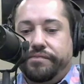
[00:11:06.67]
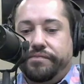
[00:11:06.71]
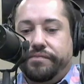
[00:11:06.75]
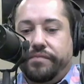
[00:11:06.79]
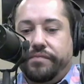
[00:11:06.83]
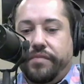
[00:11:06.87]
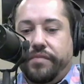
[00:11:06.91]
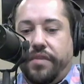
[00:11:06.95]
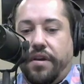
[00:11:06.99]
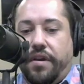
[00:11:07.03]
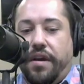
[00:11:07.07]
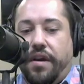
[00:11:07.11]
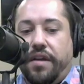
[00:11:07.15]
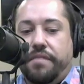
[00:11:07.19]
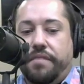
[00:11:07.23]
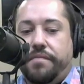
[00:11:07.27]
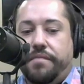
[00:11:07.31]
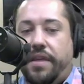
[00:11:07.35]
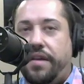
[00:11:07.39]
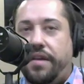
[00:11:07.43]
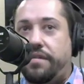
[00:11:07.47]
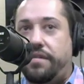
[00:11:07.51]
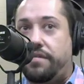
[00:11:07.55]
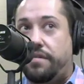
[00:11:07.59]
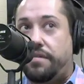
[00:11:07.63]
I had
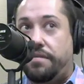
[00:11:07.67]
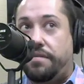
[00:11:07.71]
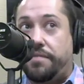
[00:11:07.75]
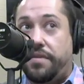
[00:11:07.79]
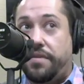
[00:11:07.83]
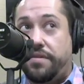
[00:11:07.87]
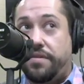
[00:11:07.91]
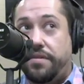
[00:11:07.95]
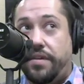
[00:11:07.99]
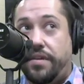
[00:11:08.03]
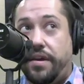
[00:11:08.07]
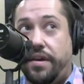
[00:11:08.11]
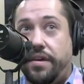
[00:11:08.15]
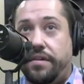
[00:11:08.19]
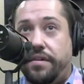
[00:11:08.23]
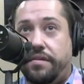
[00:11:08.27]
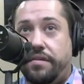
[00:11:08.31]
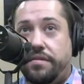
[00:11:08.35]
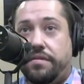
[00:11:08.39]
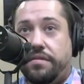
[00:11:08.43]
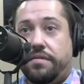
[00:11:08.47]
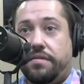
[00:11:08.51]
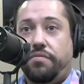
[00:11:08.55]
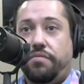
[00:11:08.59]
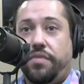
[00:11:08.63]
made some mistakes
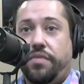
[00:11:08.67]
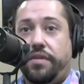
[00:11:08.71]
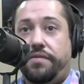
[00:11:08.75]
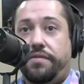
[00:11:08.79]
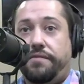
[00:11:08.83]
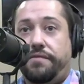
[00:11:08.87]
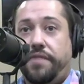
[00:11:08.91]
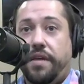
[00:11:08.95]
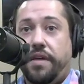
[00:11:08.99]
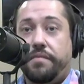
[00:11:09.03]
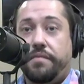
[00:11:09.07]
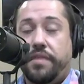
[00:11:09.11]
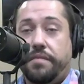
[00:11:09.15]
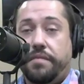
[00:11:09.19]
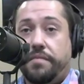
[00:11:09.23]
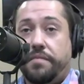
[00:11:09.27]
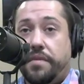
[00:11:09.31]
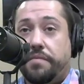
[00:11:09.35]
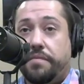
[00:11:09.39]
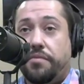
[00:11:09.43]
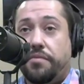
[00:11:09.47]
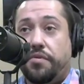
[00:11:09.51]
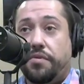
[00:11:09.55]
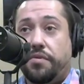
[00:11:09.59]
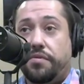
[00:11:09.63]
with family
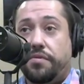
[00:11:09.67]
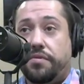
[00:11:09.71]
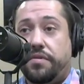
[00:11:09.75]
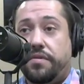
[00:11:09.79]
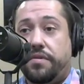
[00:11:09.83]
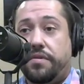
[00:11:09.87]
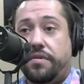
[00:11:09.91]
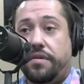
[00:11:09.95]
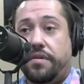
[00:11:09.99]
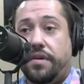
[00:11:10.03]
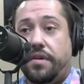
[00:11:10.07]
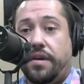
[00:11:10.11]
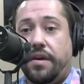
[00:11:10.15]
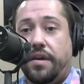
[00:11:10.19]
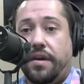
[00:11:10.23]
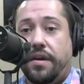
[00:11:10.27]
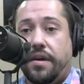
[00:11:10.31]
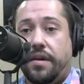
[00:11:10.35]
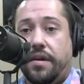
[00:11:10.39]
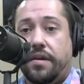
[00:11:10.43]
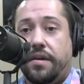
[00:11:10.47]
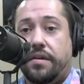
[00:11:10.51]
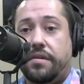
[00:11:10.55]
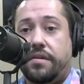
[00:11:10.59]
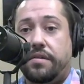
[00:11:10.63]
members
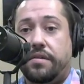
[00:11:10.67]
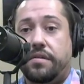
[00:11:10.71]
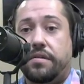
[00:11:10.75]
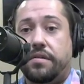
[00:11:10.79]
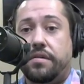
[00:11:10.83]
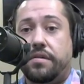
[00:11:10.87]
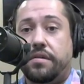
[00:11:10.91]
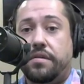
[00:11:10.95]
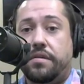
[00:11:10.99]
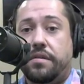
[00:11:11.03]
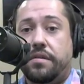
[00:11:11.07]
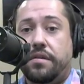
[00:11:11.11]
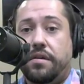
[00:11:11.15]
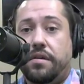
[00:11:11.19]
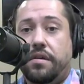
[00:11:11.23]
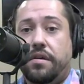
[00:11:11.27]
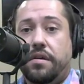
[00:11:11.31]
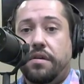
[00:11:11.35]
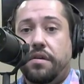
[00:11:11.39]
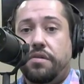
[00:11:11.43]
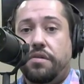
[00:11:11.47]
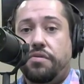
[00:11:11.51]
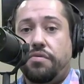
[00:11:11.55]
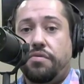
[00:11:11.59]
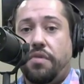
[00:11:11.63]
and
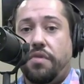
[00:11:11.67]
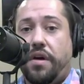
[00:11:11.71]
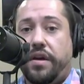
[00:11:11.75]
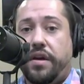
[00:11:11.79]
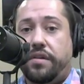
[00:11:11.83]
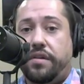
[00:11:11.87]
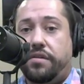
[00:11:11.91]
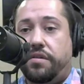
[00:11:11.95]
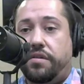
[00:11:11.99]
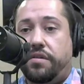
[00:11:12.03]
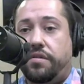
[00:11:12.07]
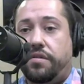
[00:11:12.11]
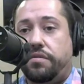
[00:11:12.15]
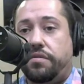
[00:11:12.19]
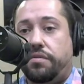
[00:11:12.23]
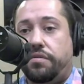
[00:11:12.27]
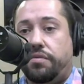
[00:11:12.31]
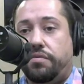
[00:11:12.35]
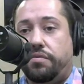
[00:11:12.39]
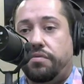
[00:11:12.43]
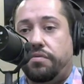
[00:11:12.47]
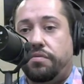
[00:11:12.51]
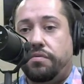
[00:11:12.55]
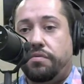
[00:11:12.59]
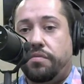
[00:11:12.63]
tried
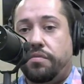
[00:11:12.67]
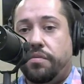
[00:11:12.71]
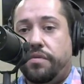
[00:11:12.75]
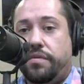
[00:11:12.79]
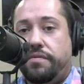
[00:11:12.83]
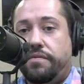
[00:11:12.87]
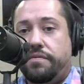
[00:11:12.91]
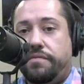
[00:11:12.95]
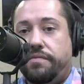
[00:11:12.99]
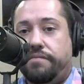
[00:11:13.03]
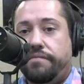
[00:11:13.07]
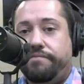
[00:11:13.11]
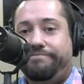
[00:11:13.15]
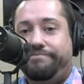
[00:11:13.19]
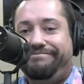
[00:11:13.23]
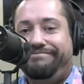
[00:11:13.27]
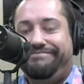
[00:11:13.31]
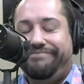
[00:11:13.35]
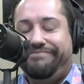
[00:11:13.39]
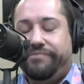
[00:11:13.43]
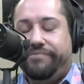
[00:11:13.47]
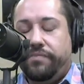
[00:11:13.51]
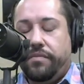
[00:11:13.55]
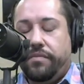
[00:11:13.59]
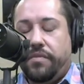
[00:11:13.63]
to
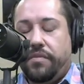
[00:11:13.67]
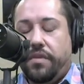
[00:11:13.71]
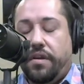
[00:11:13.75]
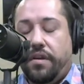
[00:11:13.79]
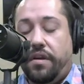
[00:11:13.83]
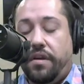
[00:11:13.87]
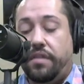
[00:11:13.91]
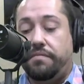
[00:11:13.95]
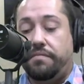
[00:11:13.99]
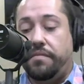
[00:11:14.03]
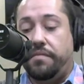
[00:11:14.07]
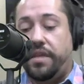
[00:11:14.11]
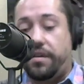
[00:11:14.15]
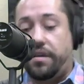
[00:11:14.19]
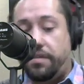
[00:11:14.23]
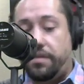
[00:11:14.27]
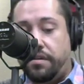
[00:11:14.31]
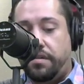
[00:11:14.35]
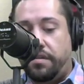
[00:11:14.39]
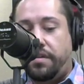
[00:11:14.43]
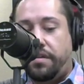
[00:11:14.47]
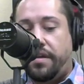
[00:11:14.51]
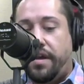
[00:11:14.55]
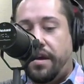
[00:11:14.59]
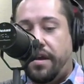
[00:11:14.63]
admit to
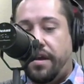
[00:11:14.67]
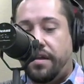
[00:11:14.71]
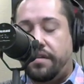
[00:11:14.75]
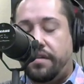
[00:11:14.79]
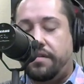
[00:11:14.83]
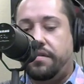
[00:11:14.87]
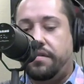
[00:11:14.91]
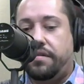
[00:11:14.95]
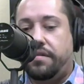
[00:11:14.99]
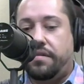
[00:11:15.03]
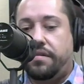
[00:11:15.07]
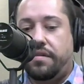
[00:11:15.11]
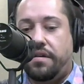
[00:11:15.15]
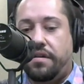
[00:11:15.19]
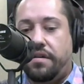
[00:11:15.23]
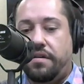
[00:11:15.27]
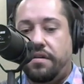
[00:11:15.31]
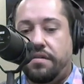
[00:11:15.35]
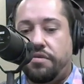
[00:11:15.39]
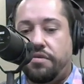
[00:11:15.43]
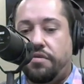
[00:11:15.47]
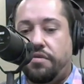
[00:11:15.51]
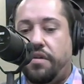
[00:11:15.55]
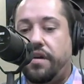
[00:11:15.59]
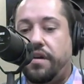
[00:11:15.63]
that,
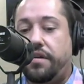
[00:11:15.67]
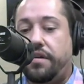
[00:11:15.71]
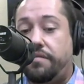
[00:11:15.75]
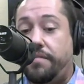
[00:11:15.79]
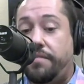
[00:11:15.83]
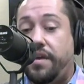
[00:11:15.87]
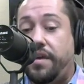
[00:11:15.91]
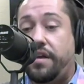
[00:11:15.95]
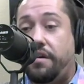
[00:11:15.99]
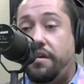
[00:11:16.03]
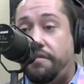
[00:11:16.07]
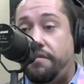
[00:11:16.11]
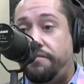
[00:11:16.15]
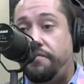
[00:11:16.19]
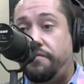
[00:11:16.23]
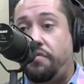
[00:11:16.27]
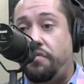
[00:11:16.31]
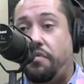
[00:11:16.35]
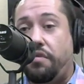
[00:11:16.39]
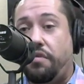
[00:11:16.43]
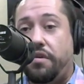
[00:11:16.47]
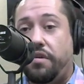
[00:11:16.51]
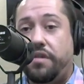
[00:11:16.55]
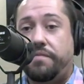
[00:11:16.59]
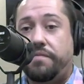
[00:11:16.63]
tried to make up
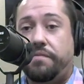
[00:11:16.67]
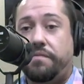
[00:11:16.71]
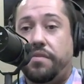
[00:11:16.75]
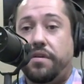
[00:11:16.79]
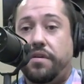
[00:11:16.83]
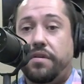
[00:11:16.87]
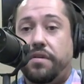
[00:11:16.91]
for it, but